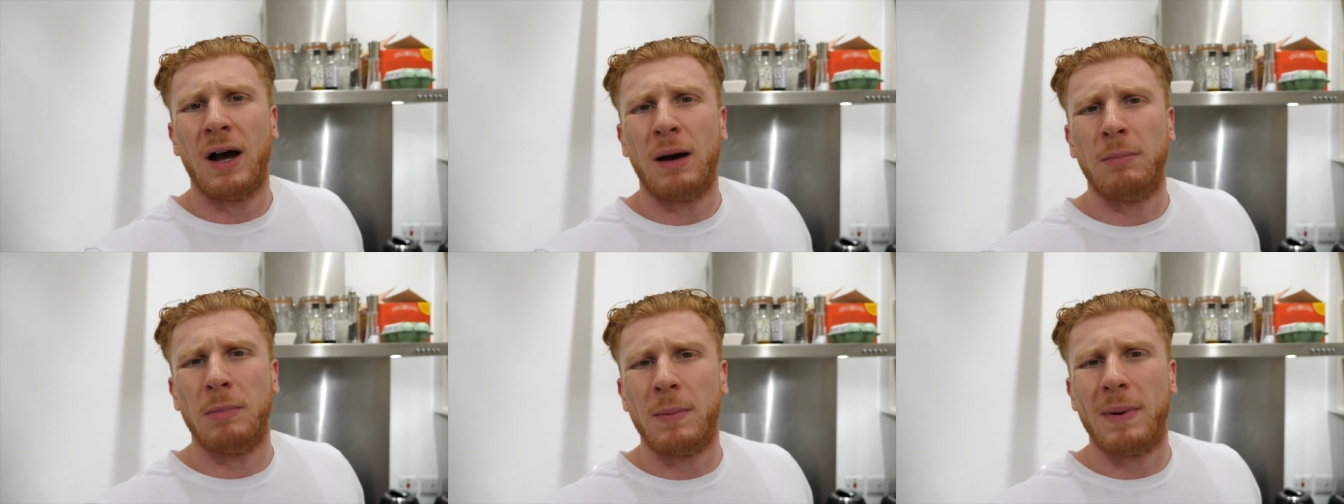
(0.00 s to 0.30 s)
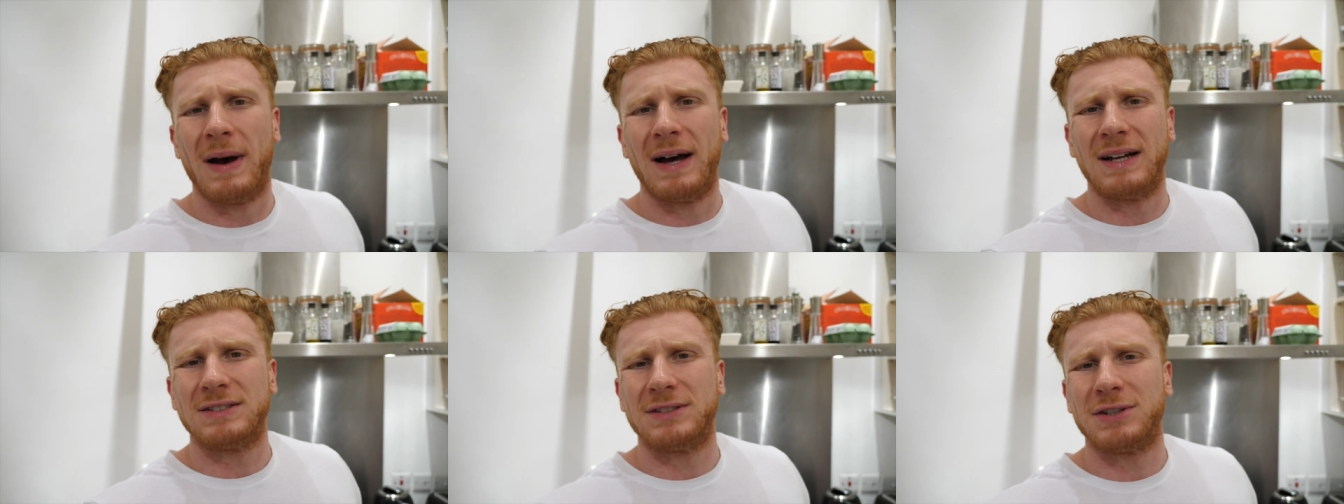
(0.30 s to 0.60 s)
I'm
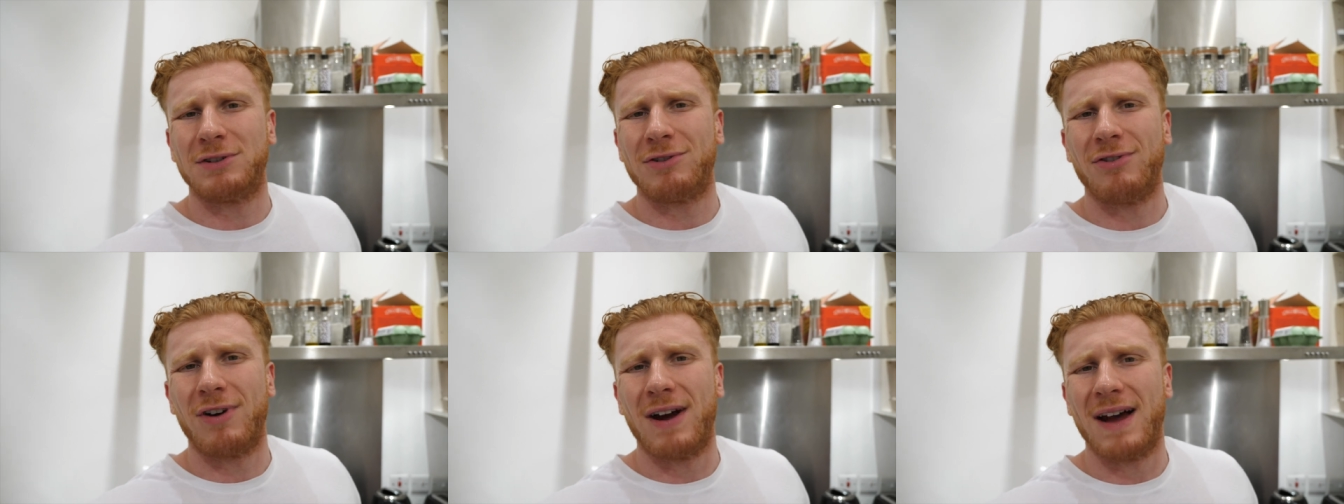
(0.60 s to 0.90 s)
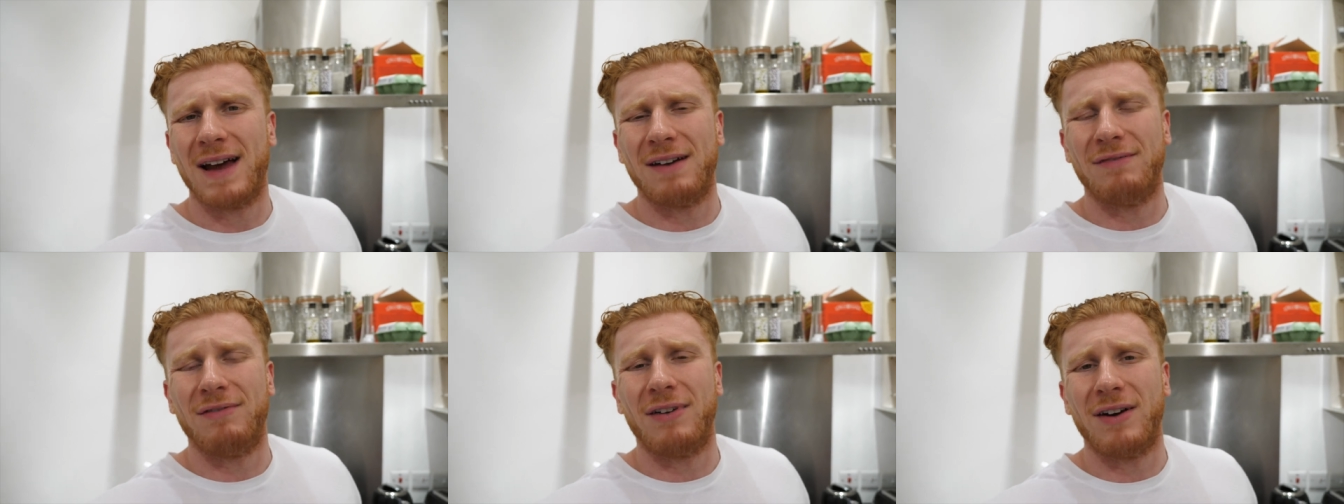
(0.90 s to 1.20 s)
about to
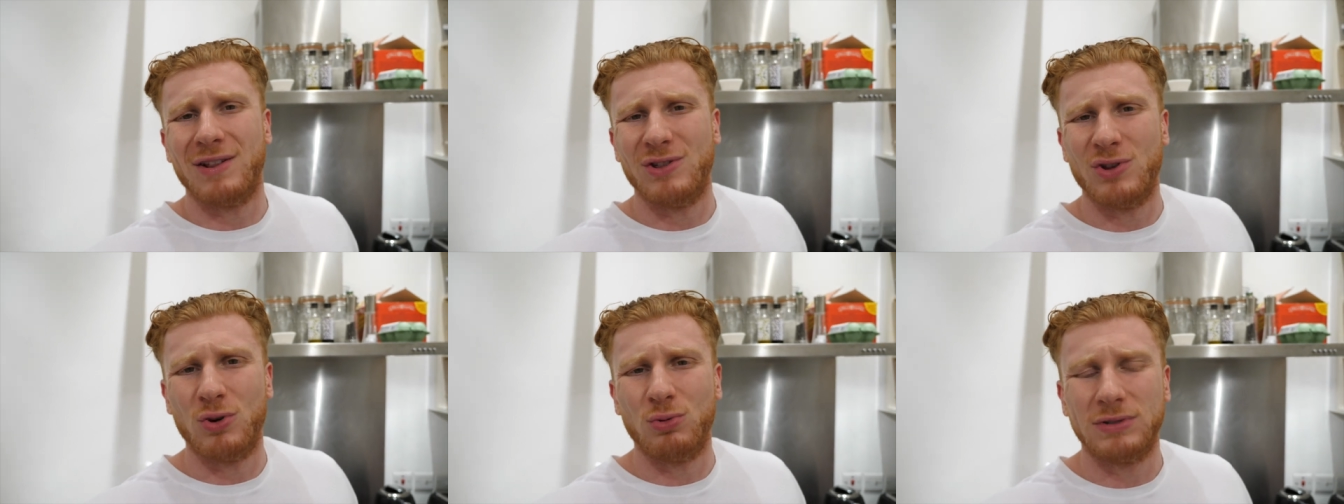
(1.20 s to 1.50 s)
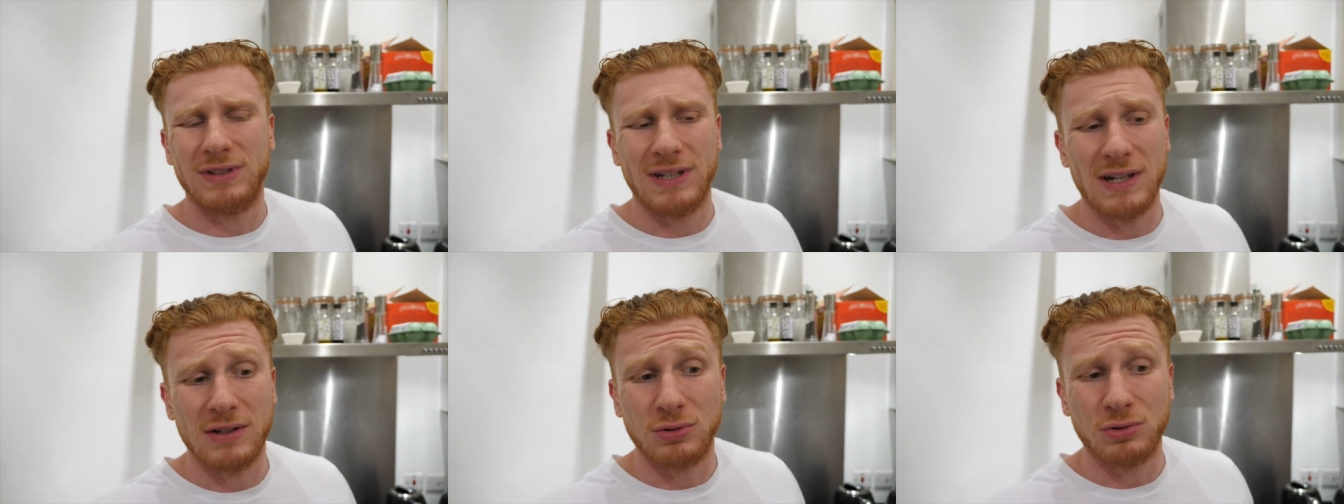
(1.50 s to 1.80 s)
create a very
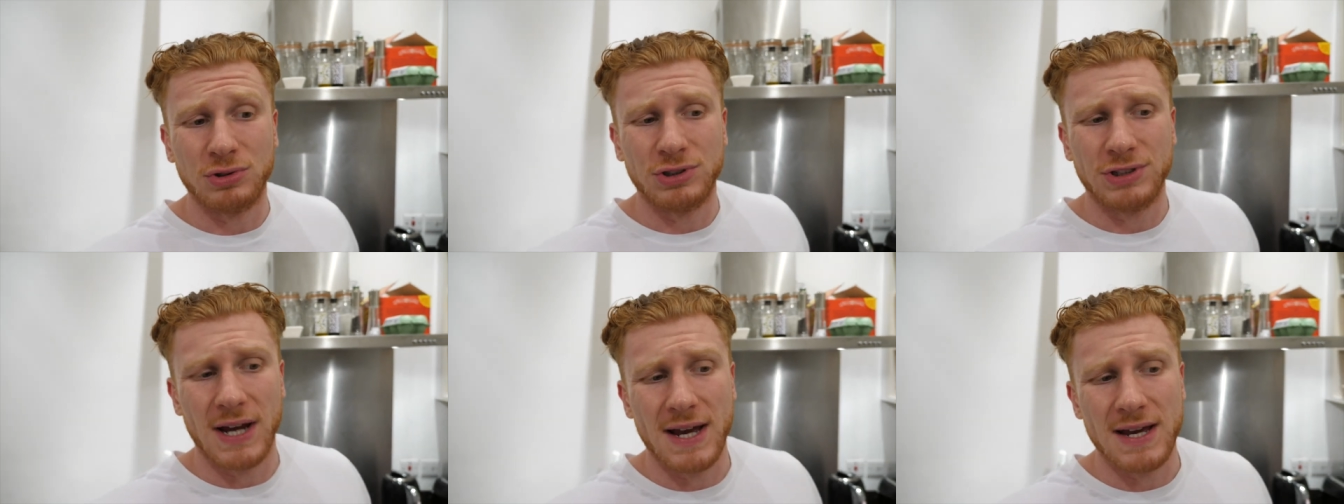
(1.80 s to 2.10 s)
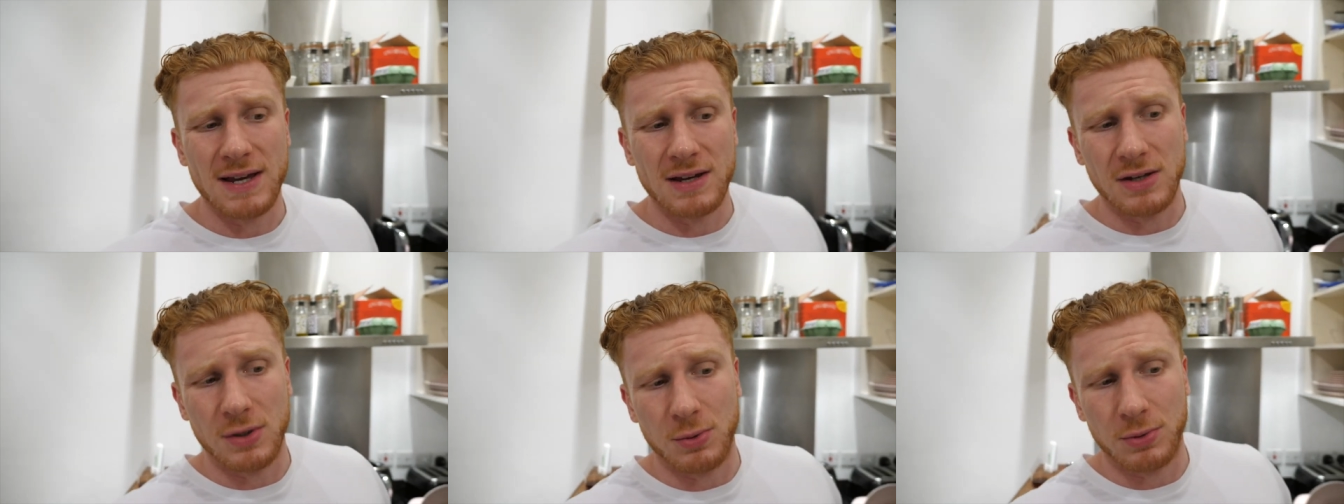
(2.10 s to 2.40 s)
naughty little
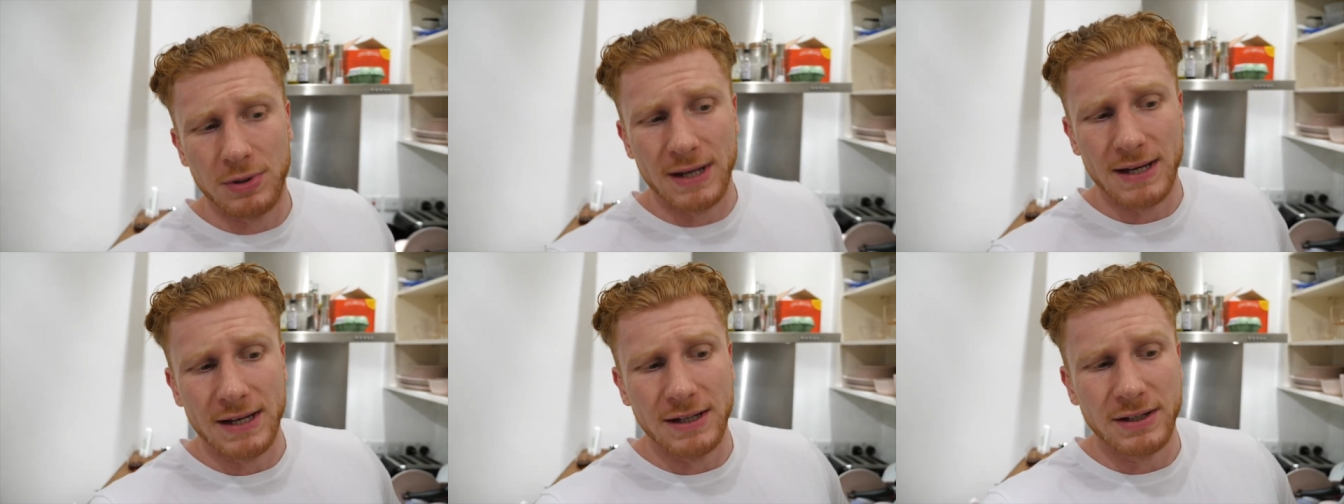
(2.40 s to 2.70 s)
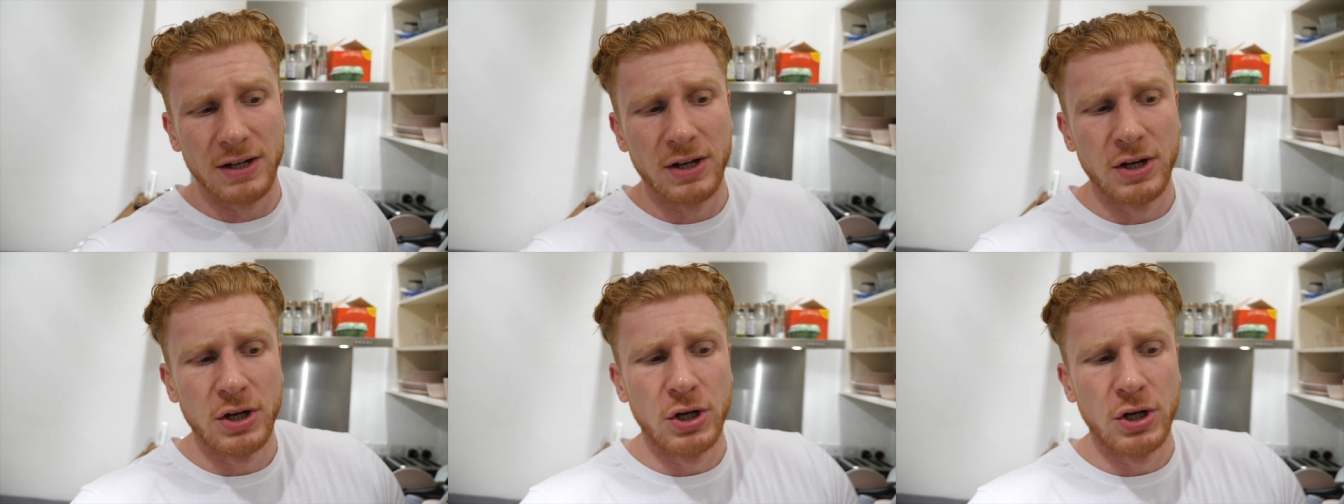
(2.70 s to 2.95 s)
shake. You'll need